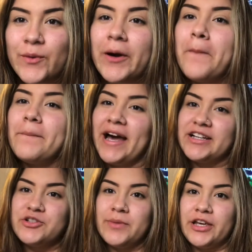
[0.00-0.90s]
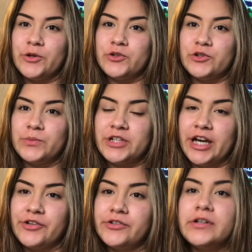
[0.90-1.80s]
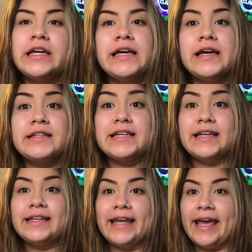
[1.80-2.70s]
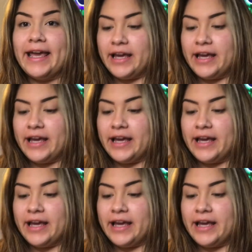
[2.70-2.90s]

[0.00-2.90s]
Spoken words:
welcome back to my YouTube channel. Today